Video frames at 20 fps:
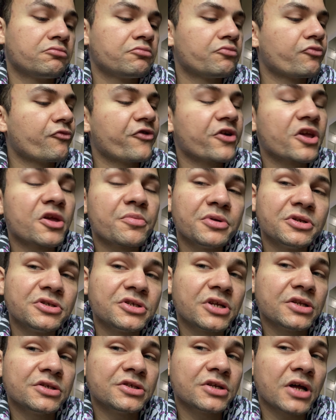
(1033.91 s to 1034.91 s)
fingerprint
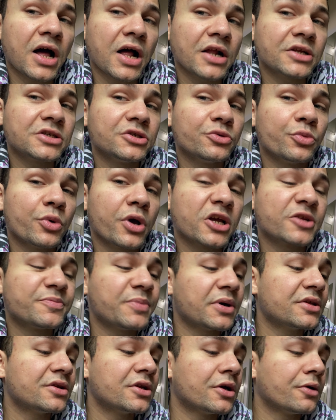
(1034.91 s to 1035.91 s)
sensor actually works
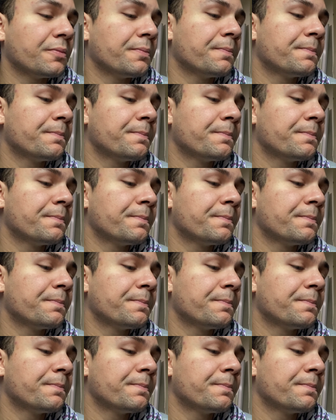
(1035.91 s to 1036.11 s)
better now.